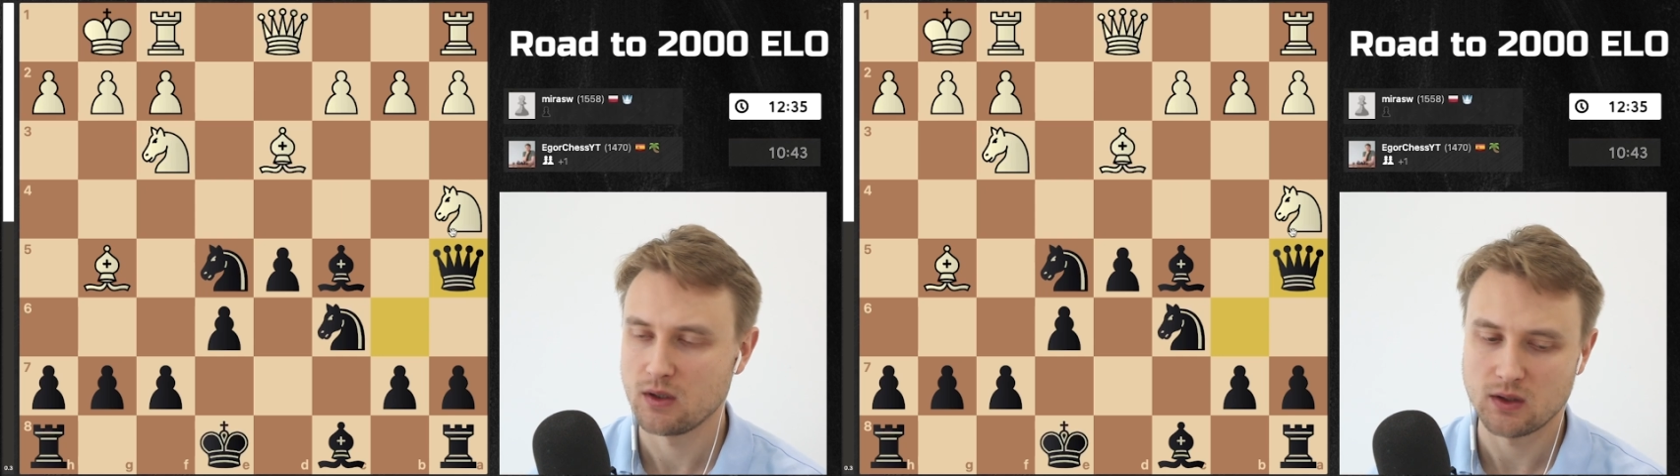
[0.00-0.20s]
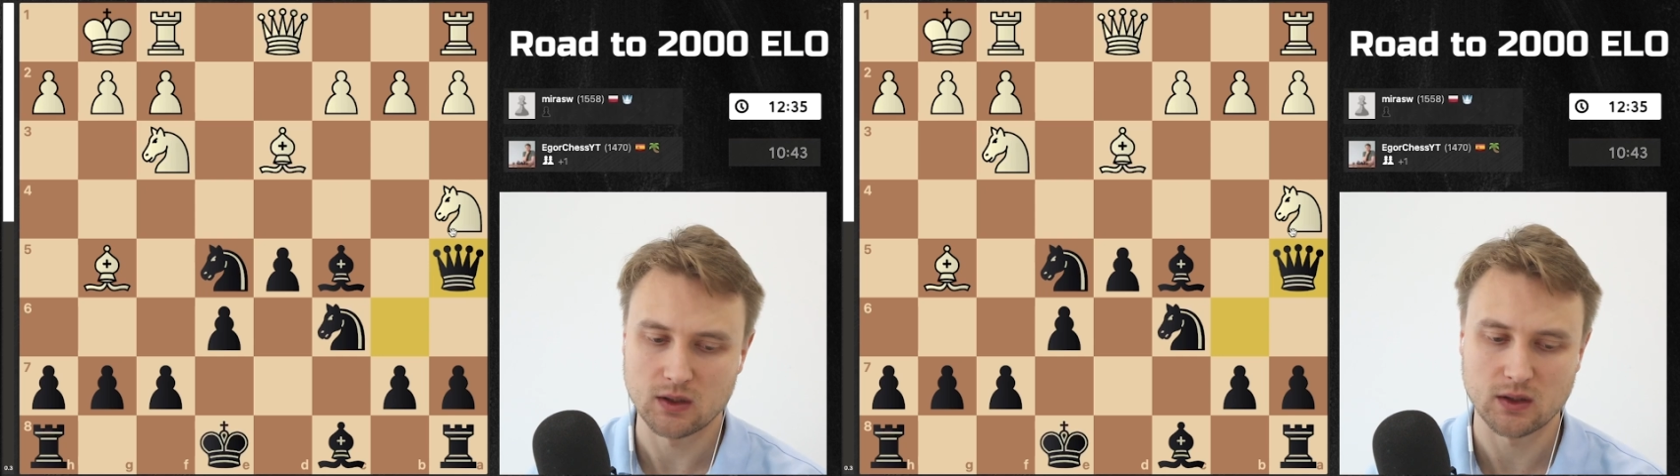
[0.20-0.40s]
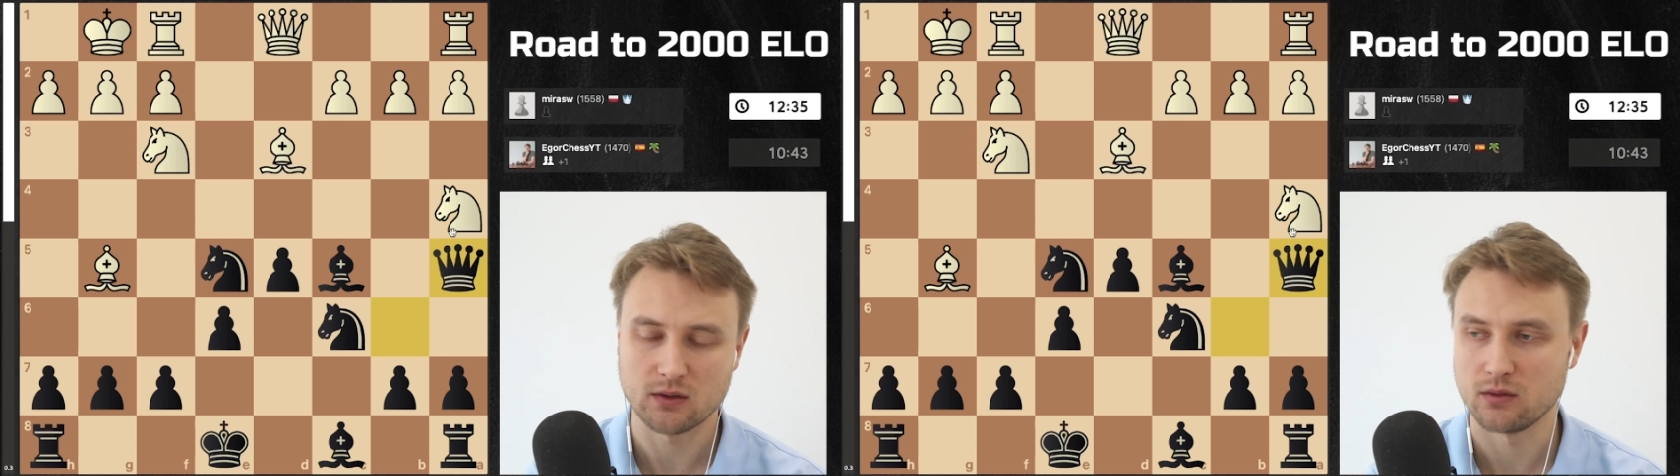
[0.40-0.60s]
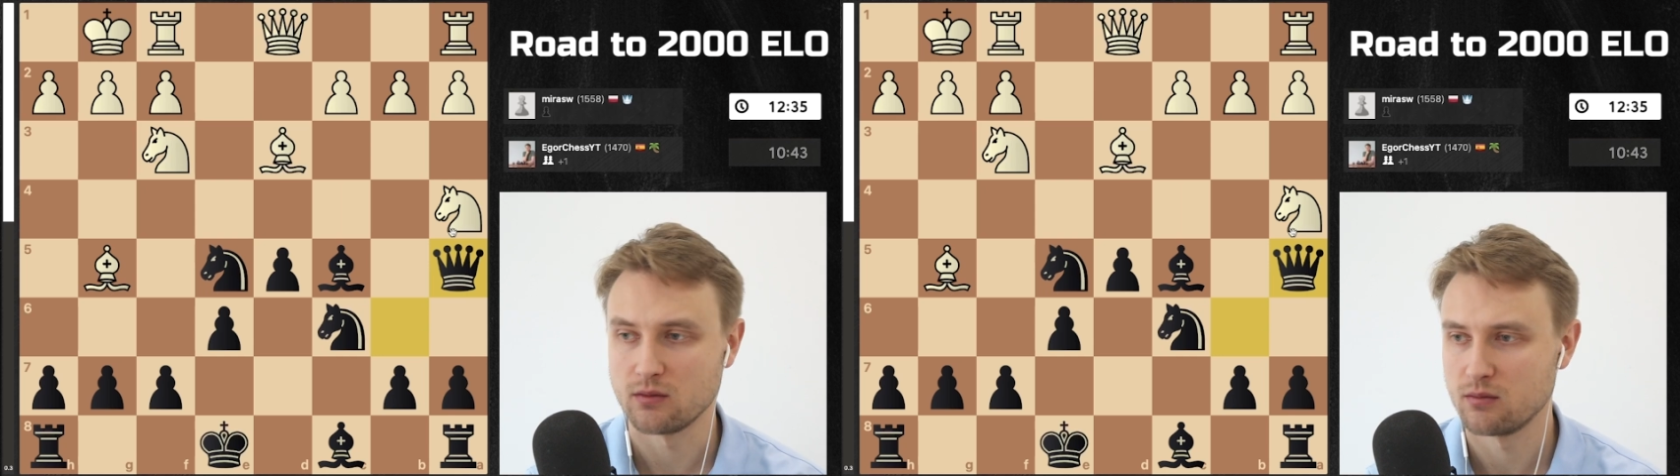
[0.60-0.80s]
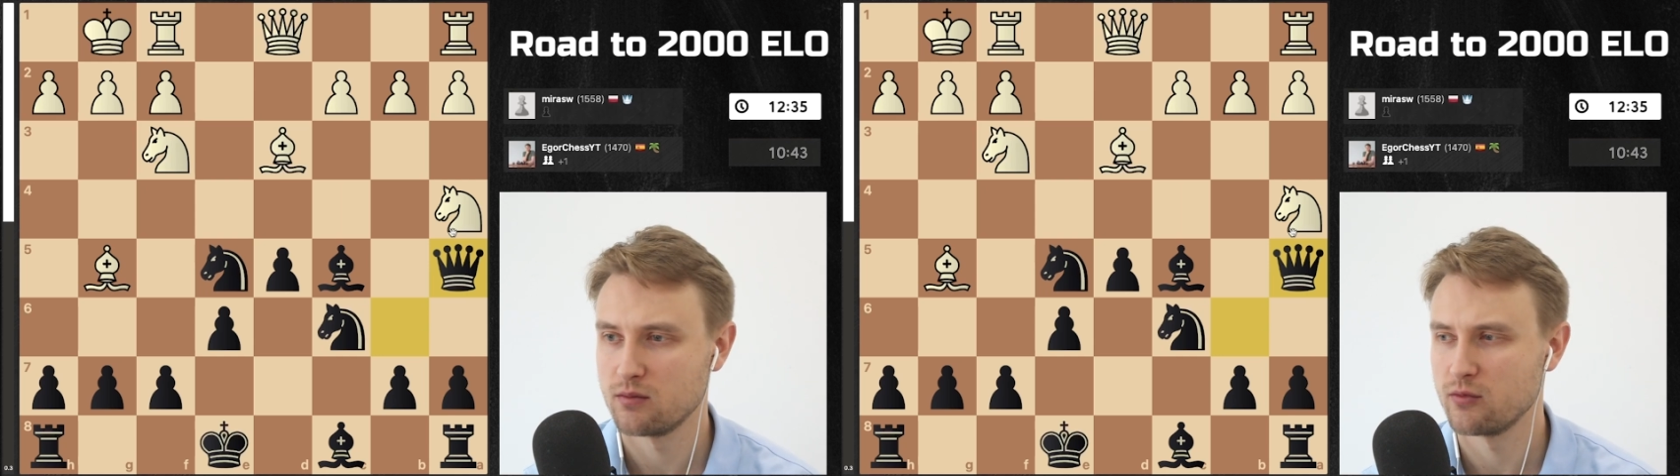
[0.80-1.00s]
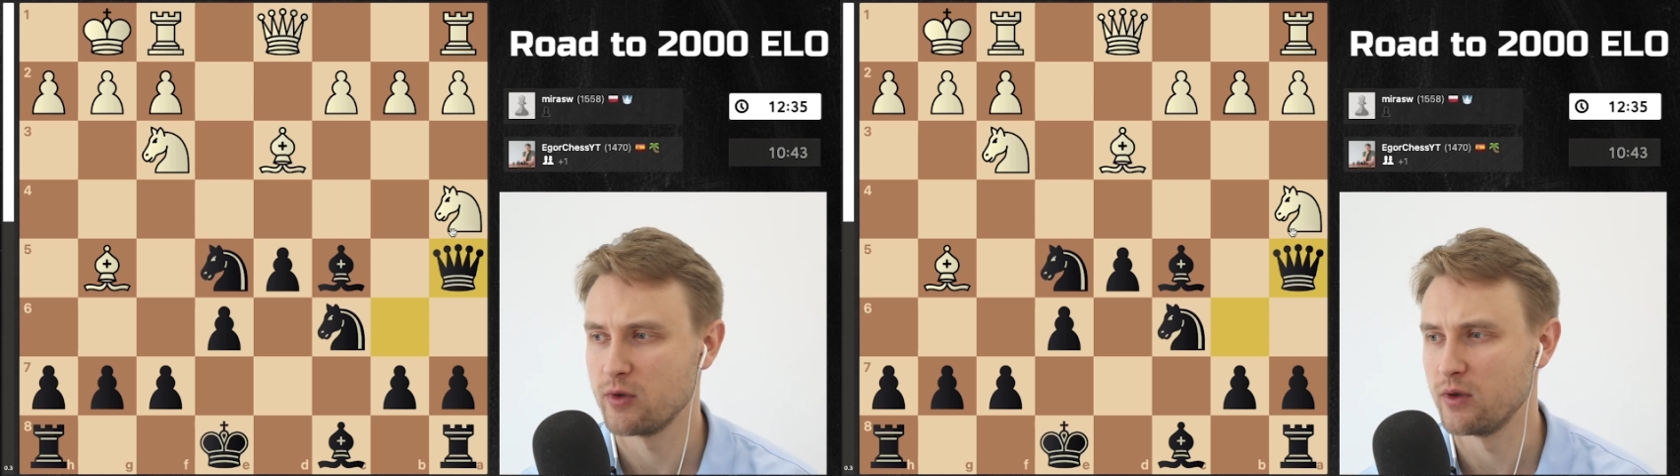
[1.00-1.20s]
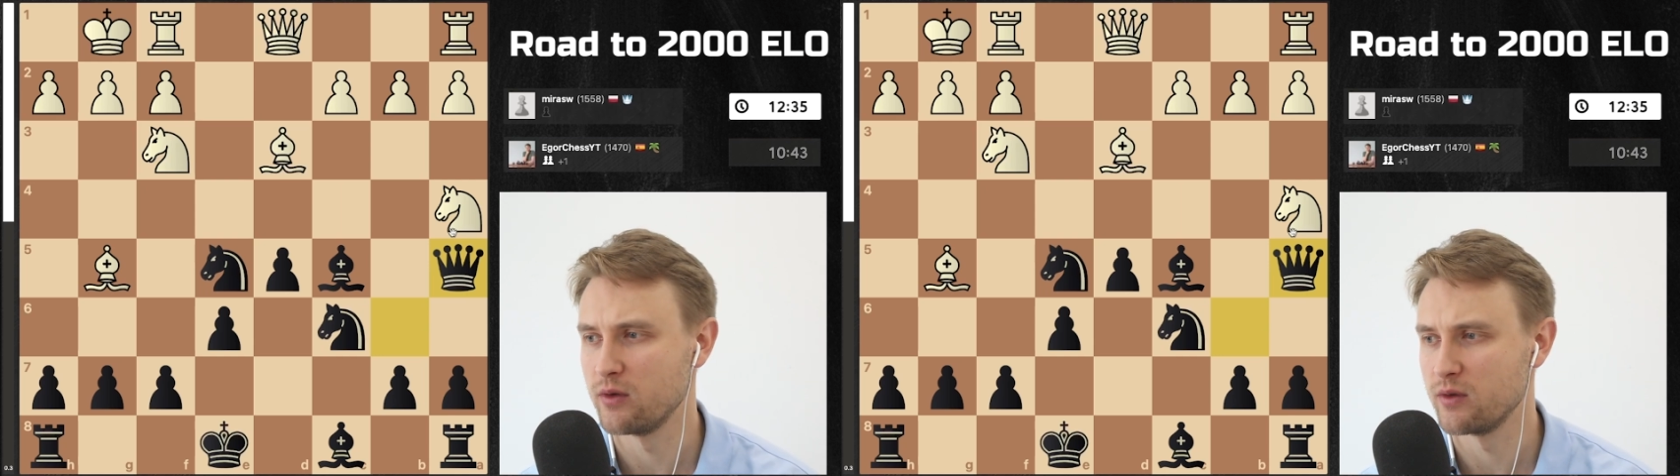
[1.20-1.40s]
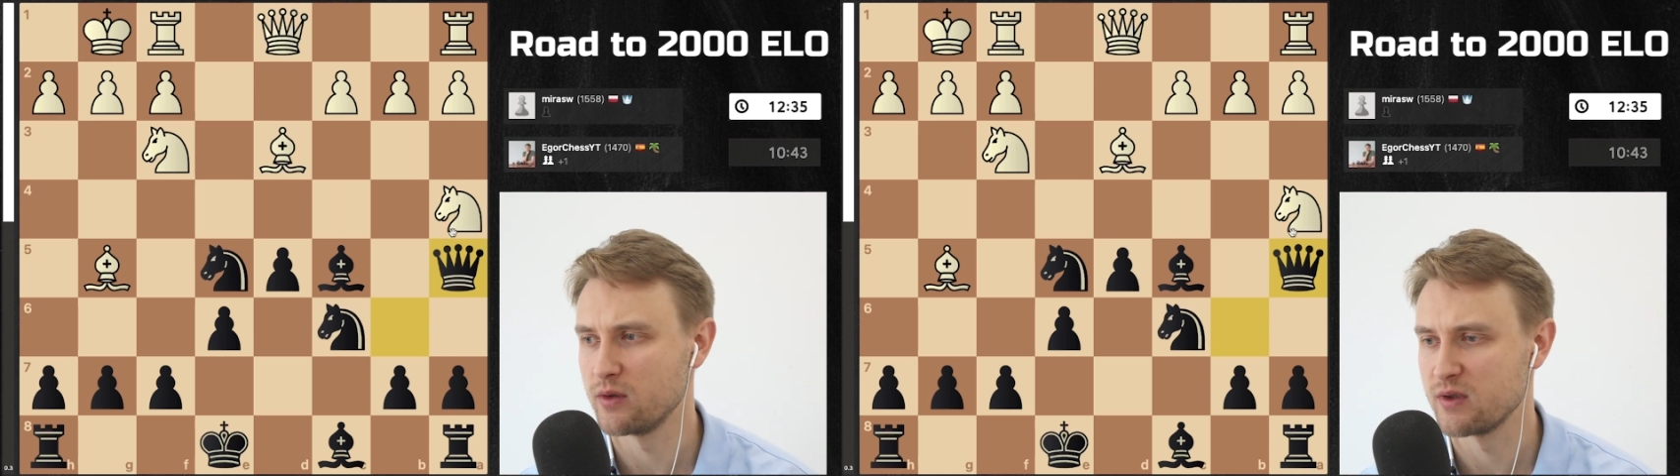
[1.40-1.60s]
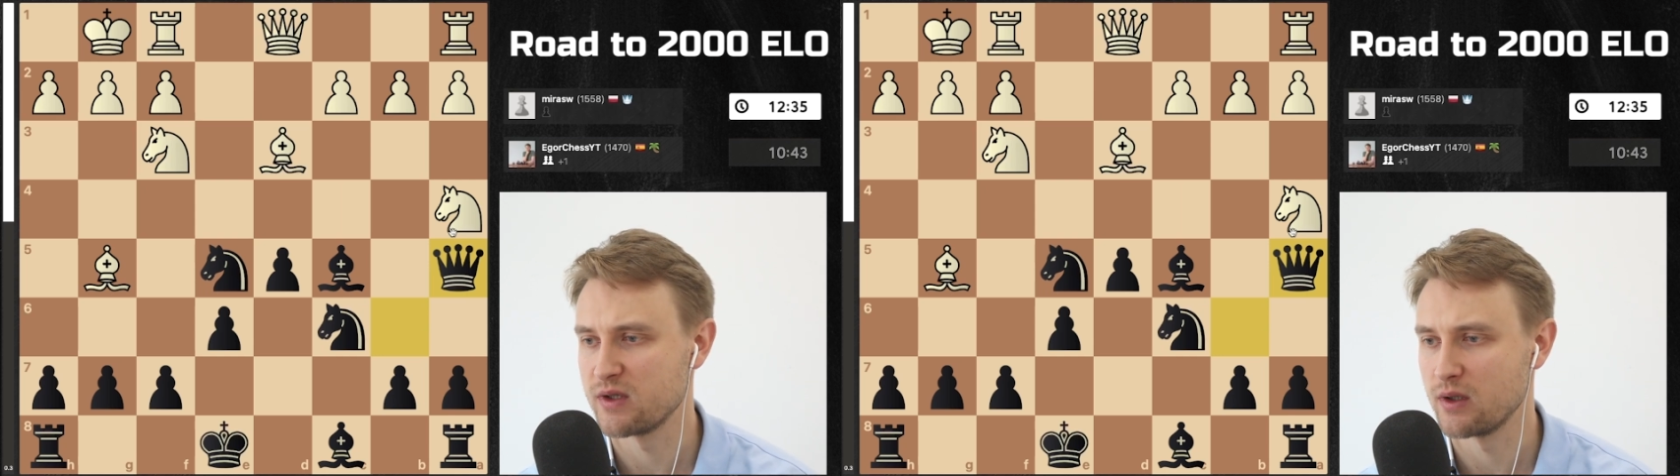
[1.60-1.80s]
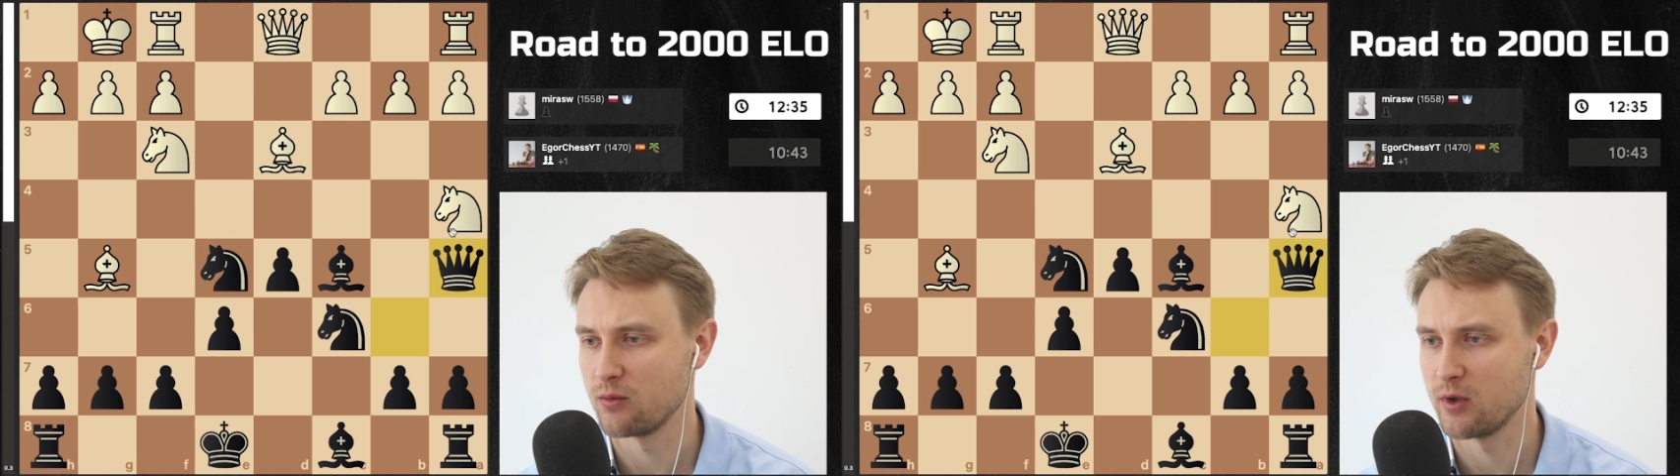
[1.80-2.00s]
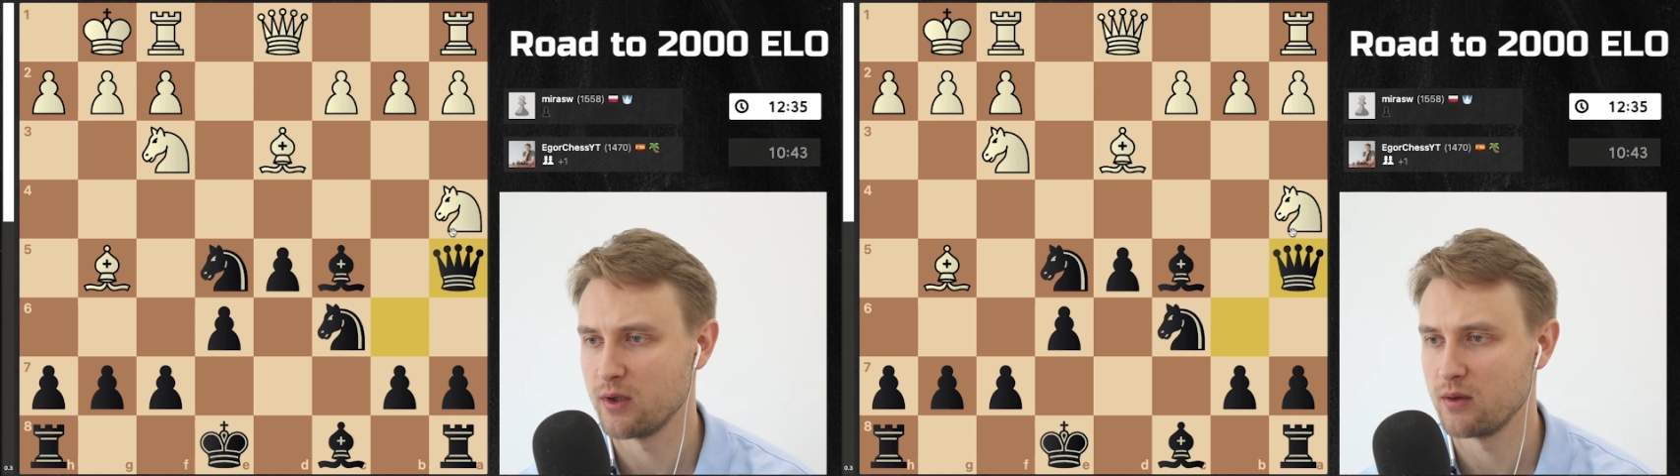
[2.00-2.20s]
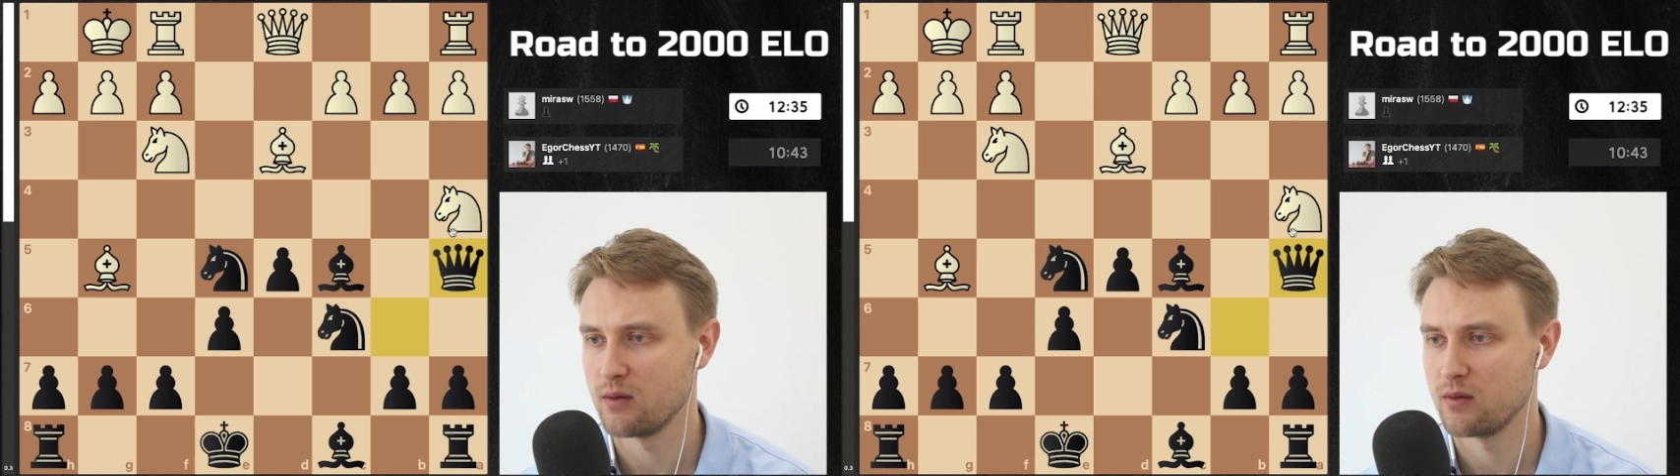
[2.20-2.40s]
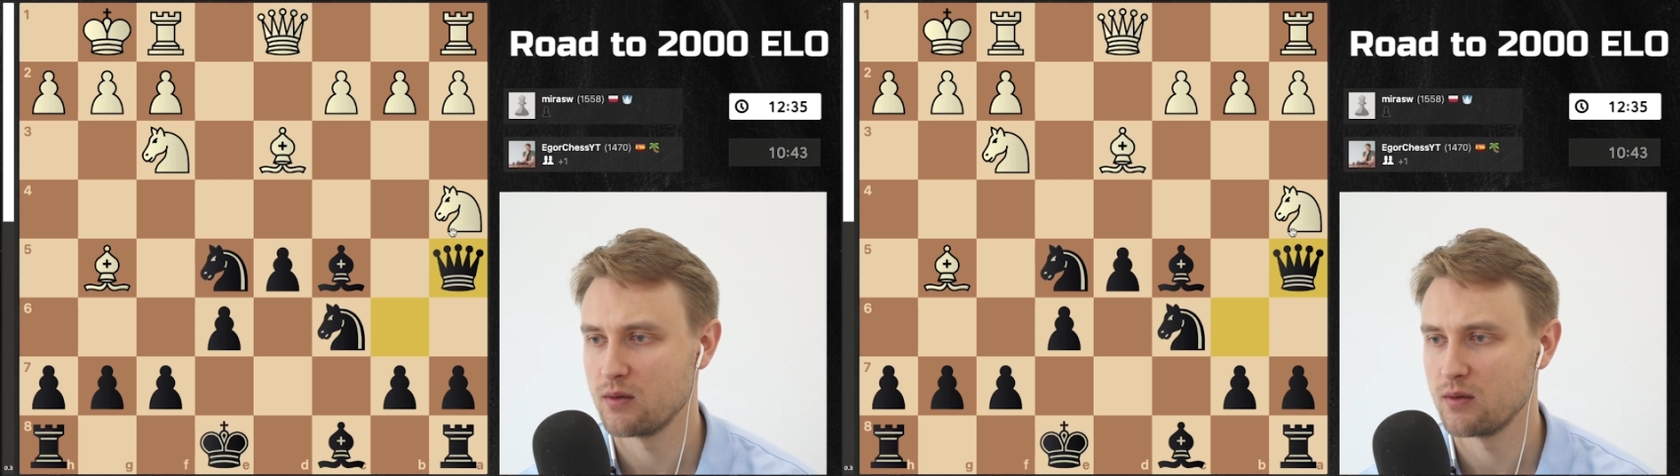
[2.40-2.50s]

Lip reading: Yeah, I don't really understand why.